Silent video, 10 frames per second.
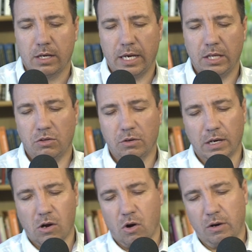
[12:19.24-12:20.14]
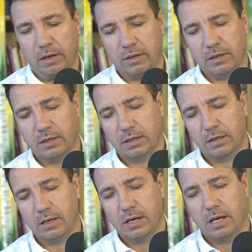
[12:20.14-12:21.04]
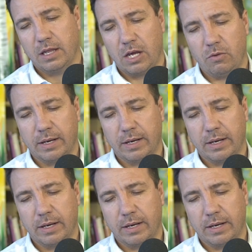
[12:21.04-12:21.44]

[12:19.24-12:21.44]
into the garden, there